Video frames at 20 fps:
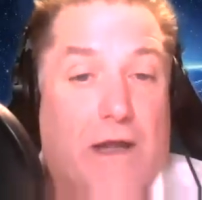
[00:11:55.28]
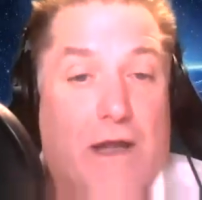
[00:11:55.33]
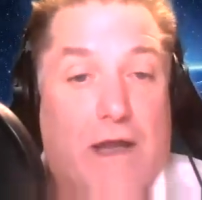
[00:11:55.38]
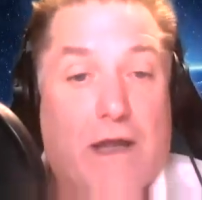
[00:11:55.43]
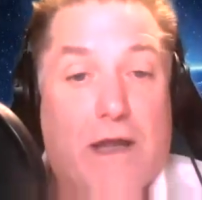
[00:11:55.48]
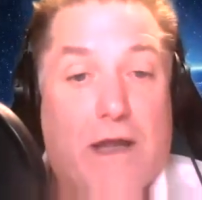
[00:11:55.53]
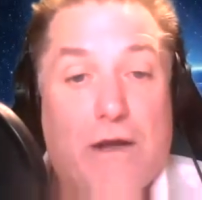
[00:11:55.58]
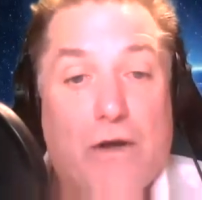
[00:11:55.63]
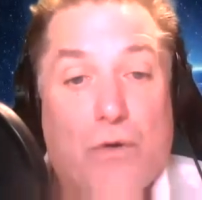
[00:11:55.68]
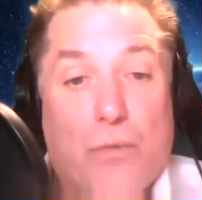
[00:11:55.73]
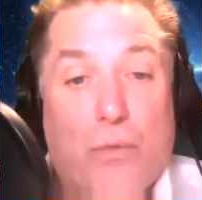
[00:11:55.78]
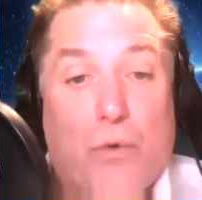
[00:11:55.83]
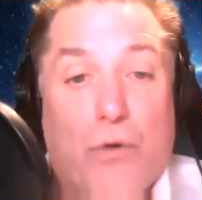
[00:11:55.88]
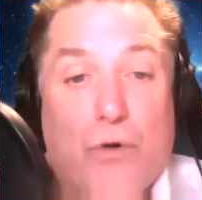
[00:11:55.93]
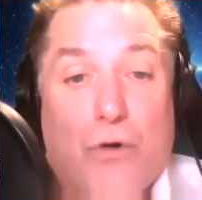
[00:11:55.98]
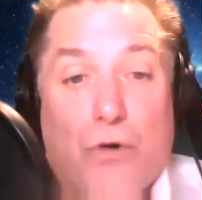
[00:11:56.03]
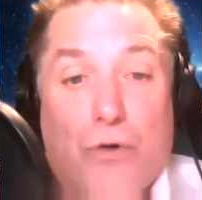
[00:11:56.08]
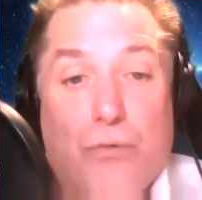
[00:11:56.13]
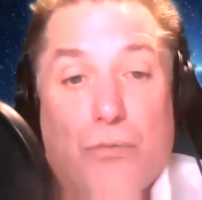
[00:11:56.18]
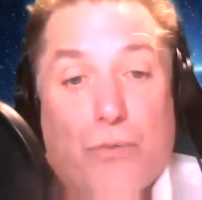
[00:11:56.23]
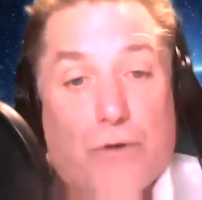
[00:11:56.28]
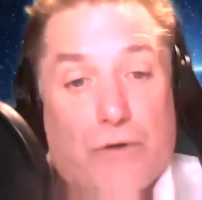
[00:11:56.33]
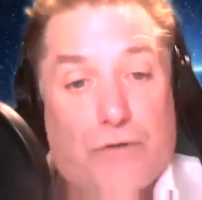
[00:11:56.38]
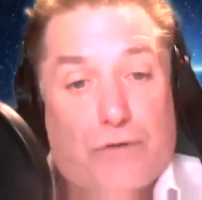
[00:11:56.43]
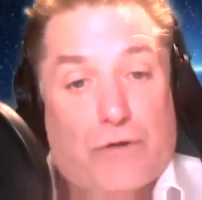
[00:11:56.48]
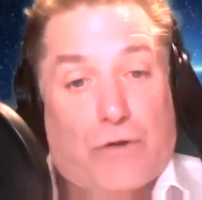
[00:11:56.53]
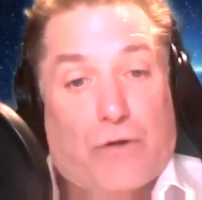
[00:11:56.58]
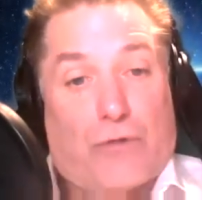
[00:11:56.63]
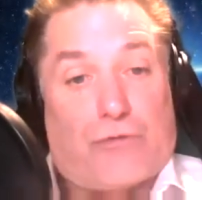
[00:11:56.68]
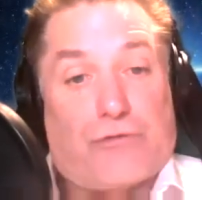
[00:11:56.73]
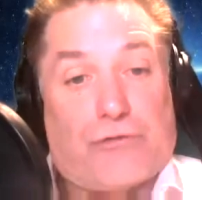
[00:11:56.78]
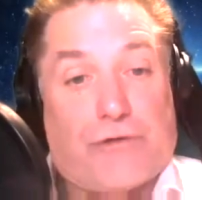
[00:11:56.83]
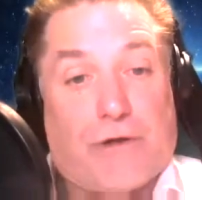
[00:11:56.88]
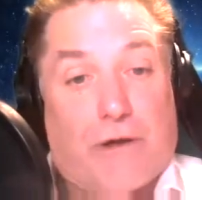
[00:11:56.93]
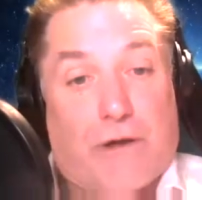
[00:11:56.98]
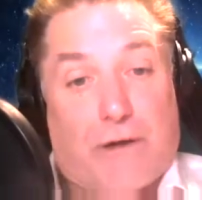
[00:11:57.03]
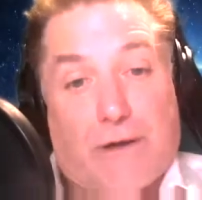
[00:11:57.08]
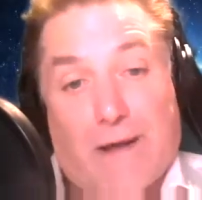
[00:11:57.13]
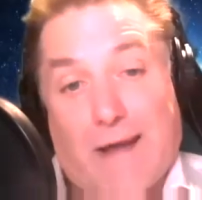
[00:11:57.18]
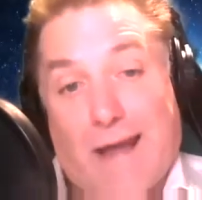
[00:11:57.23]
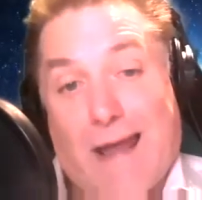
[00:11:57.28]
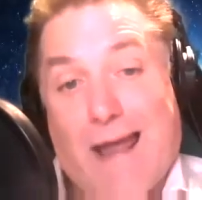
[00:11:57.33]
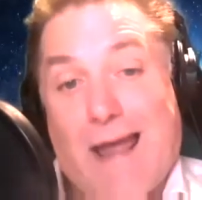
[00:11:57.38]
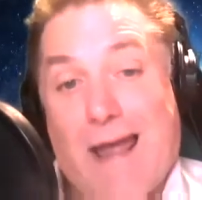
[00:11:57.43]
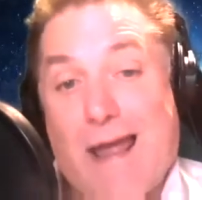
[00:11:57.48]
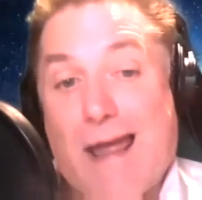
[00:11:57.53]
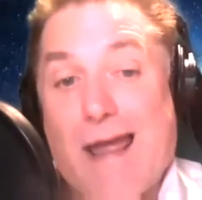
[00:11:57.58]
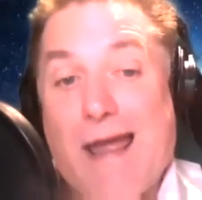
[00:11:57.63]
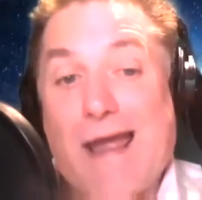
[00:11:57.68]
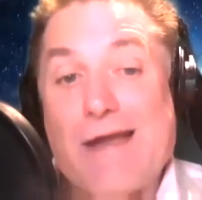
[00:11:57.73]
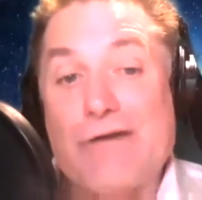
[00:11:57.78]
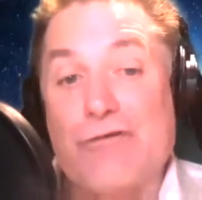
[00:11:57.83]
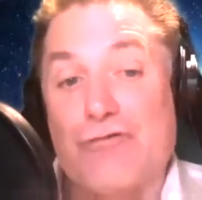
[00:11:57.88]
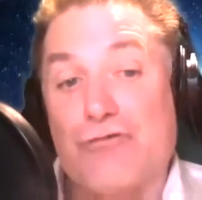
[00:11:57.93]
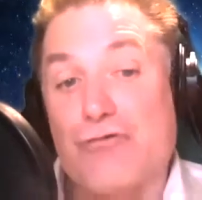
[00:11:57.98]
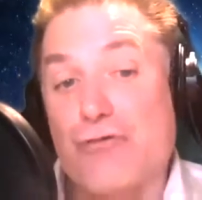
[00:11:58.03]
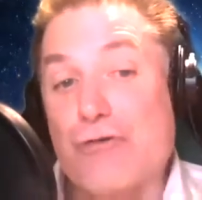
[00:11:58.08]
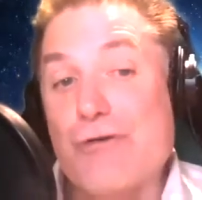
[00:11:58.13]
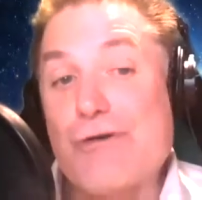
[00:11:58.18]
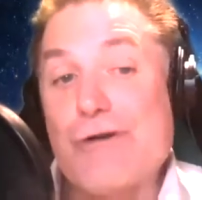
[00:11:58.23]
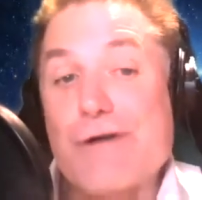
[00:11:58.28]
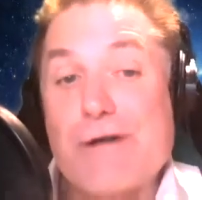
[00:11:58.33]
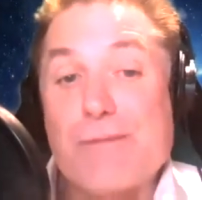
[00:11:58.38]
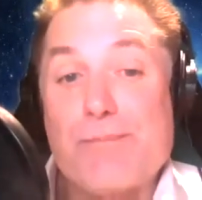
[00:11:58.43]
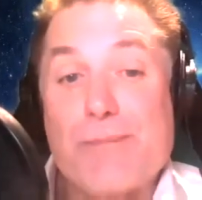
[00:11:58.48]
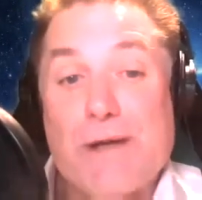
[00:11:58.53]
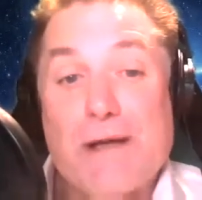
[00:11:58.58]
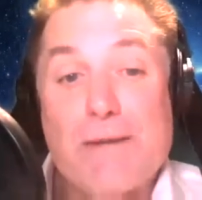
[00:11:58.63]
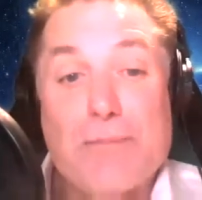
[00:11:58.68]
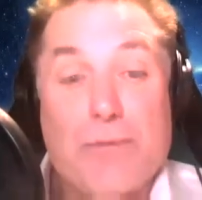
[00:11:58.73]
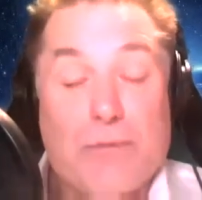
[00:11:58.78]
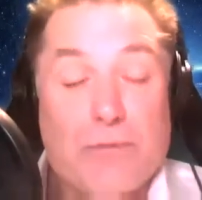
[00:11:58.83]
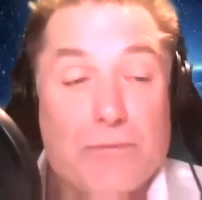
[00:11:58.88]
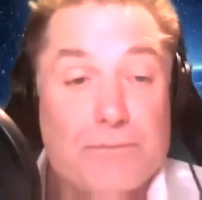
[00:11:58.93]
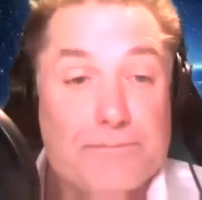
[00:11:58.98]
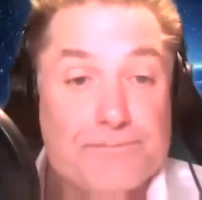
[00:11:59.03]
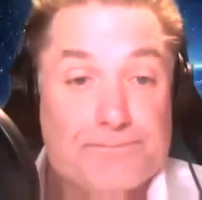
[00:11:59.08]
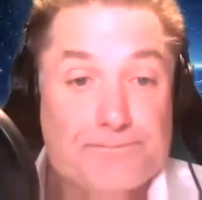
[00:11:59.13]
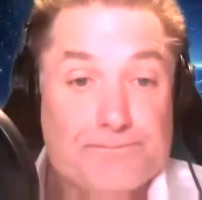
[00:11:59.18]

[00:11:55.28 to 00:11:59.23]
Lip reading: in a world with close to 8 trillion people,